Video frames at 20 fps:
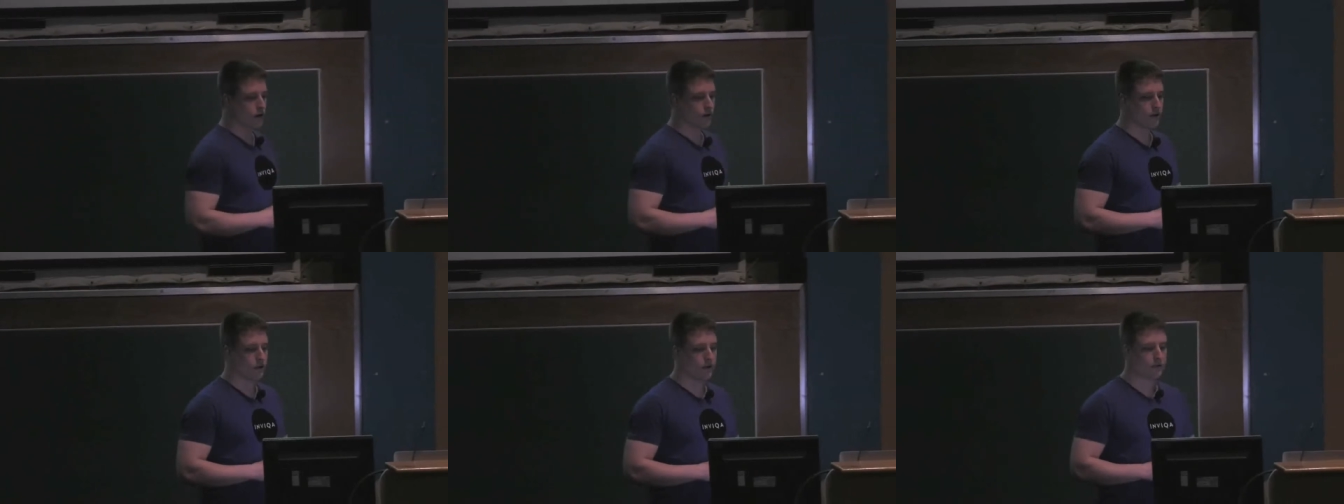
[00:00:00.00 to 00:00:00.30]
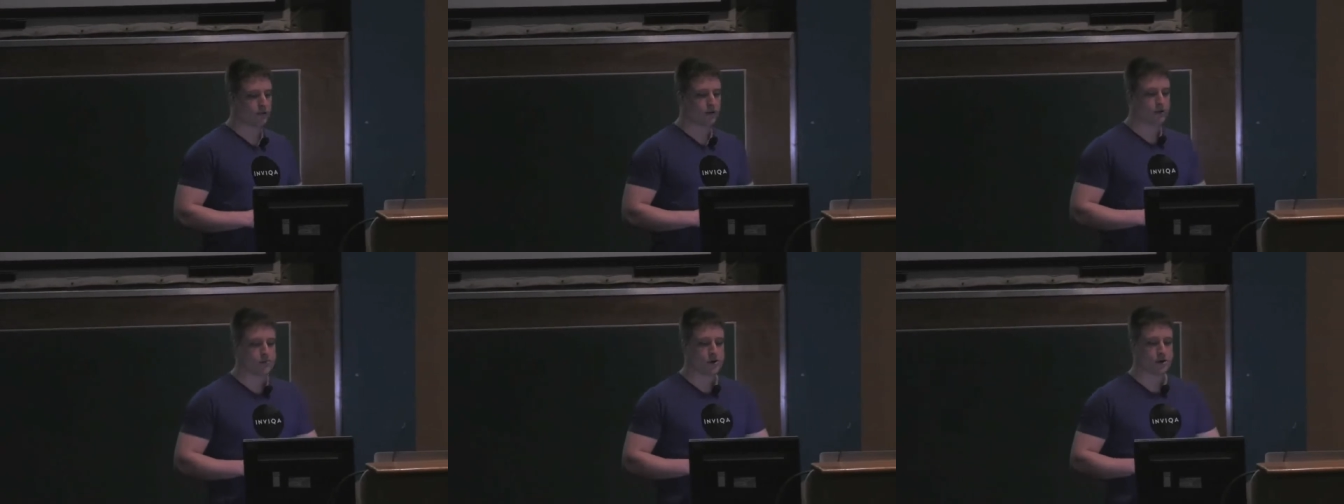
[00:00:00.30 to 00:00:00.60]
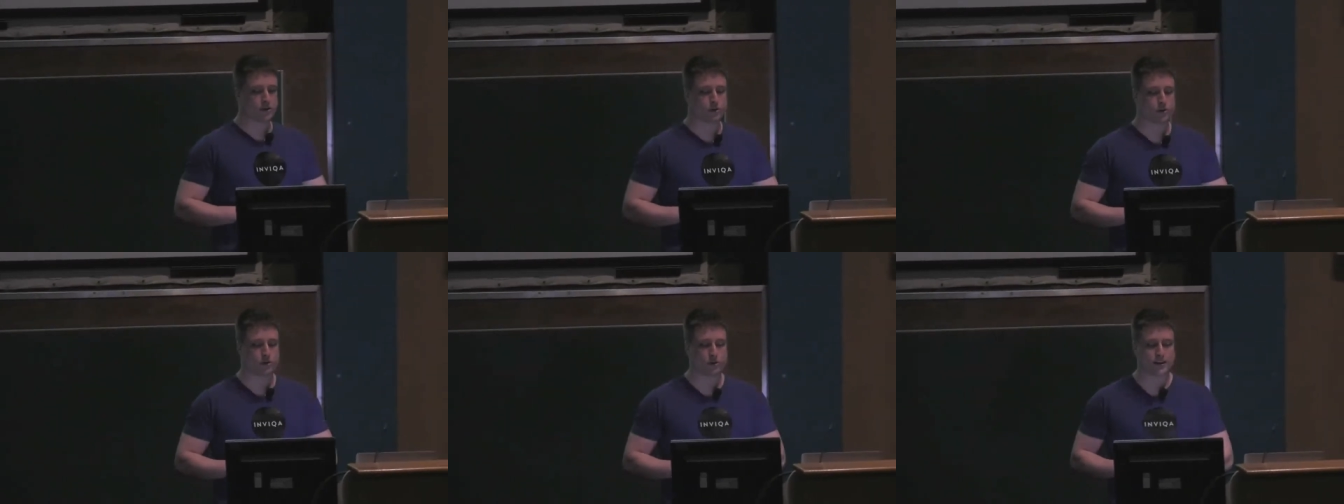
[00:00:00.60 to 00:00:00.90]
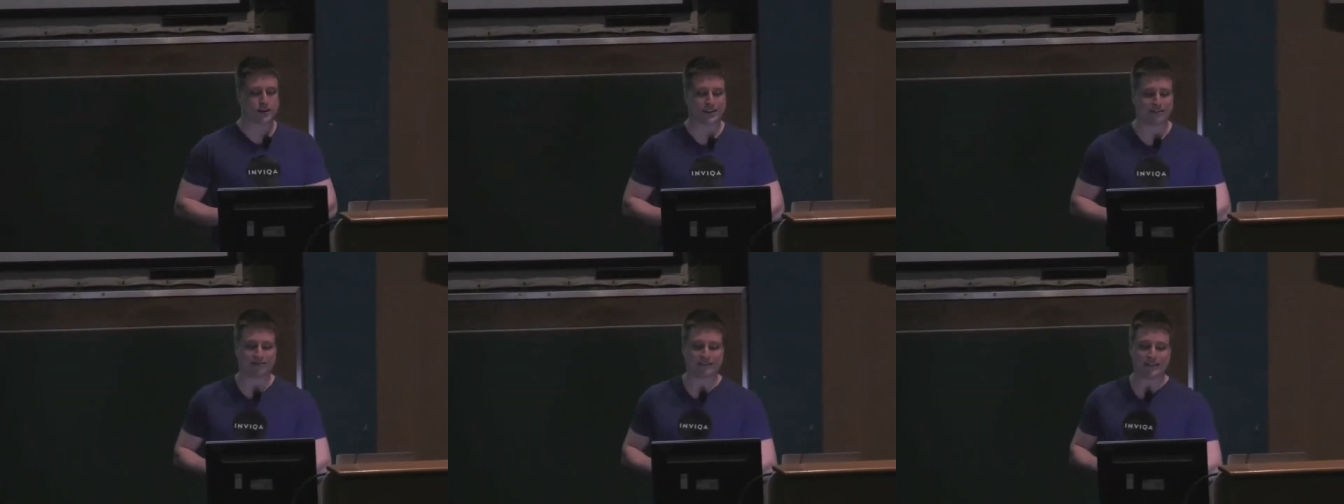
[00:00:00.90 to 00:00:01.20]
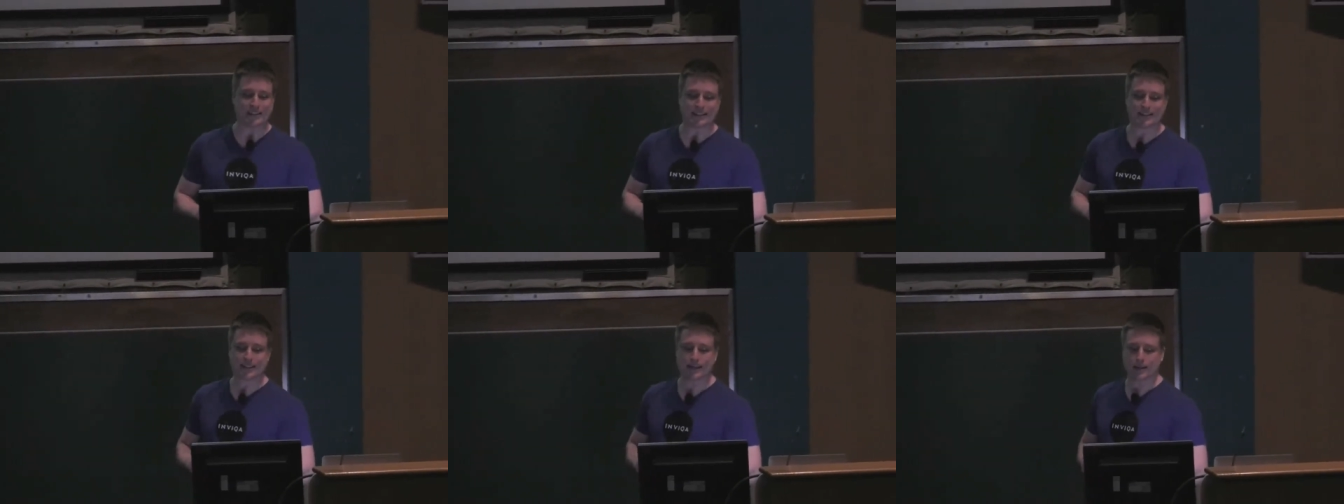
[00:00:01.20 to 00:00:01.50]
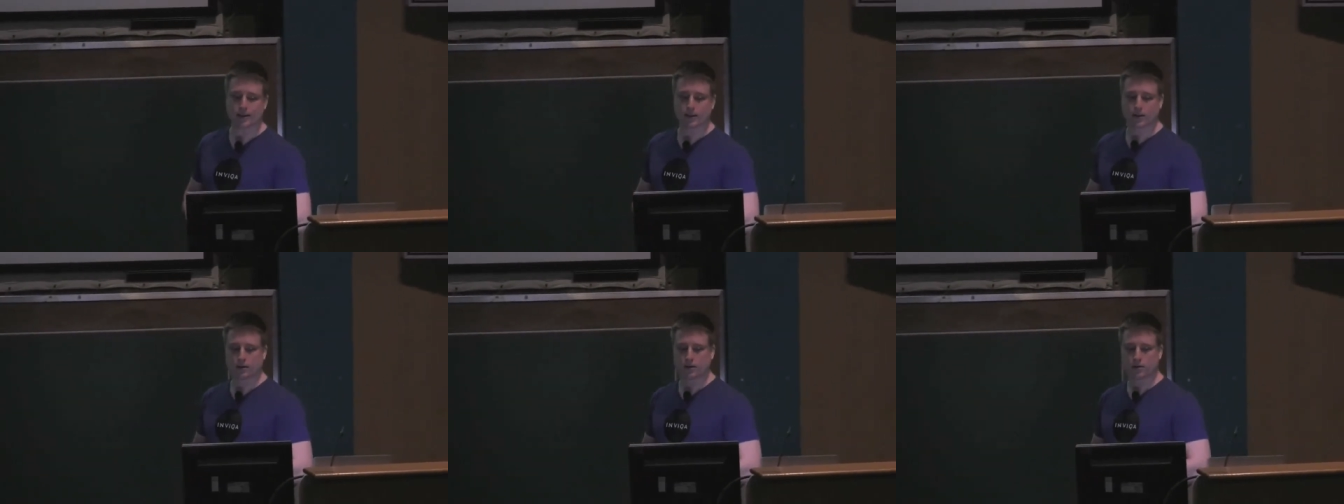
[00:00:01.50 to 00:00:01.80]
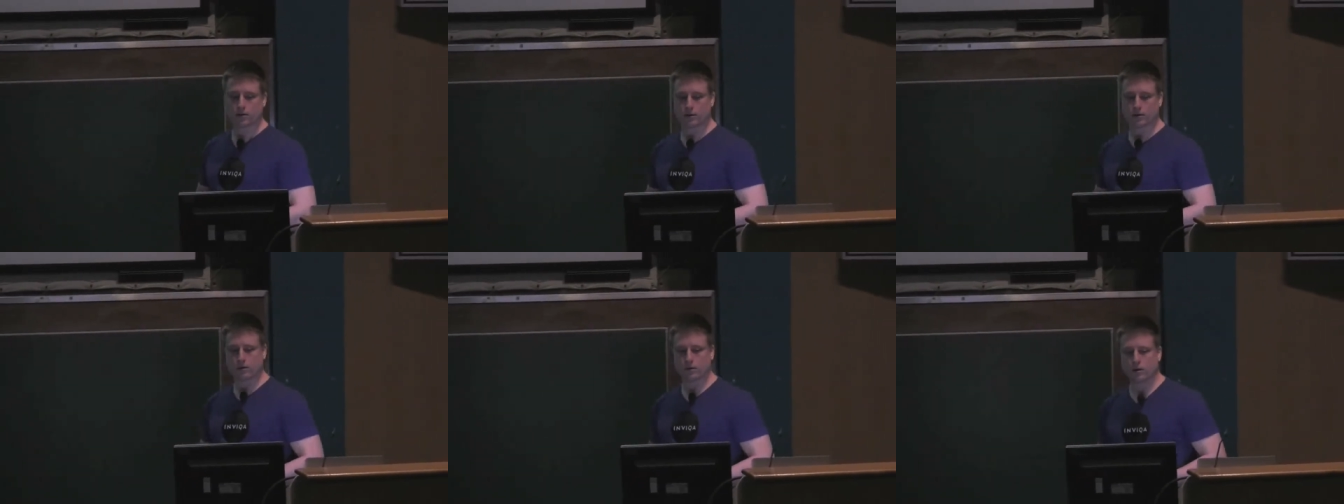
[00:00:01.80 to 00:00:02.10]
There's a command called git_reset,
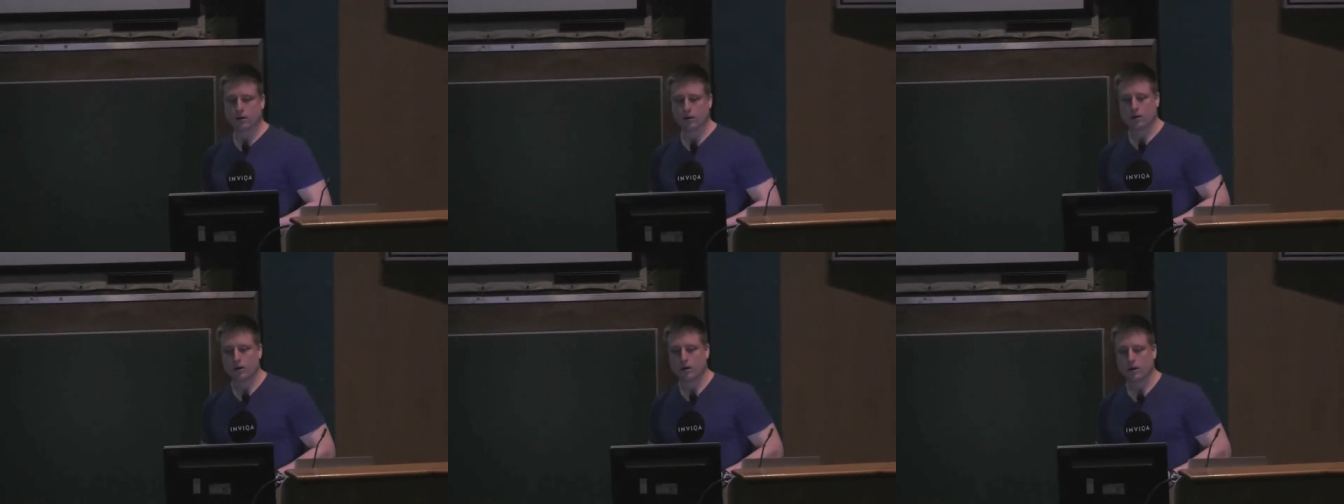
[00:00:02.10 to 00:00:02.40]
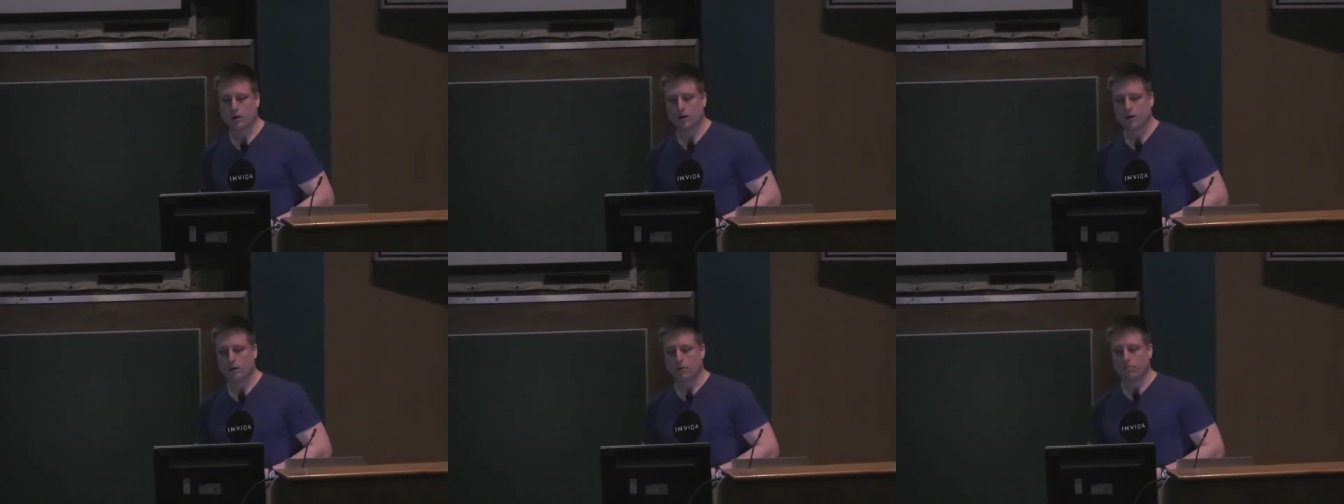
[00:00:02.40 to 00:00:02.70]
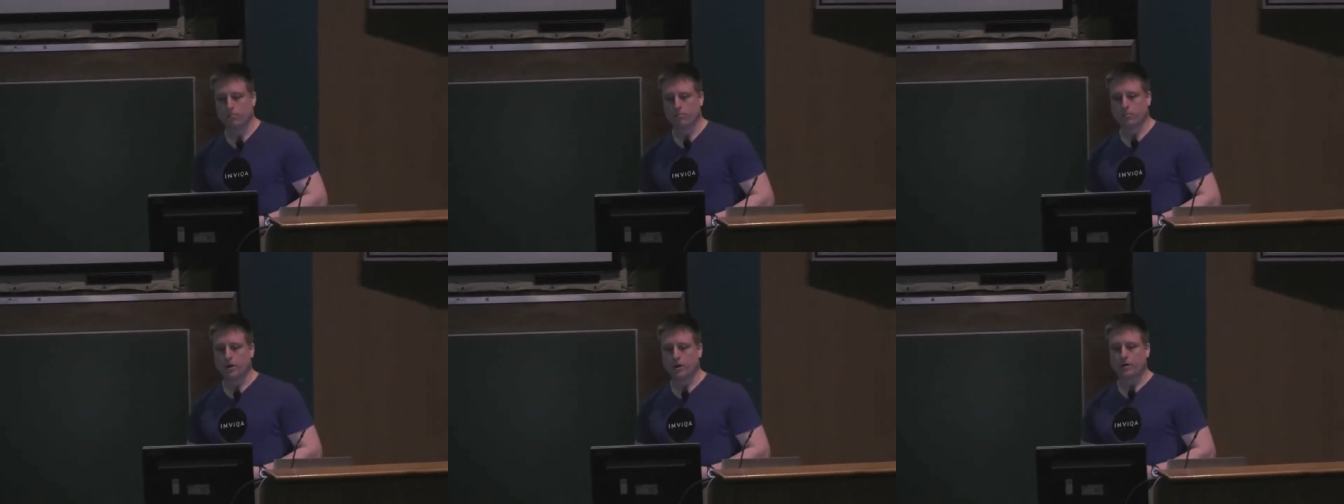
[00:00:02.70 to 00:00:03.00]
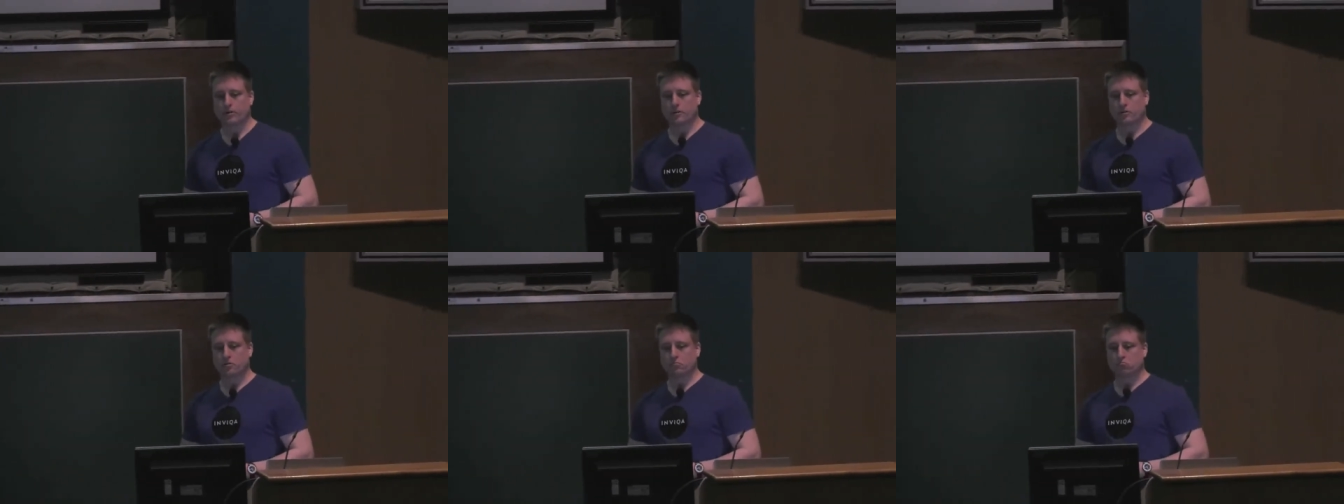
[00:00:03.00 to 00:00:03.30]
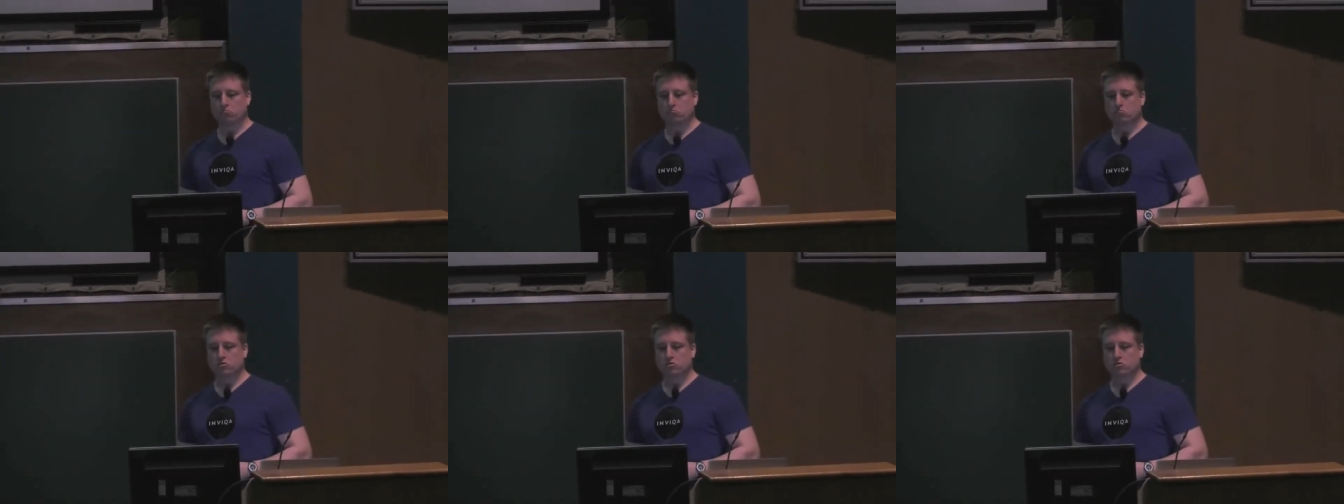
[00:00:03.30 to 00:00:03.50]
but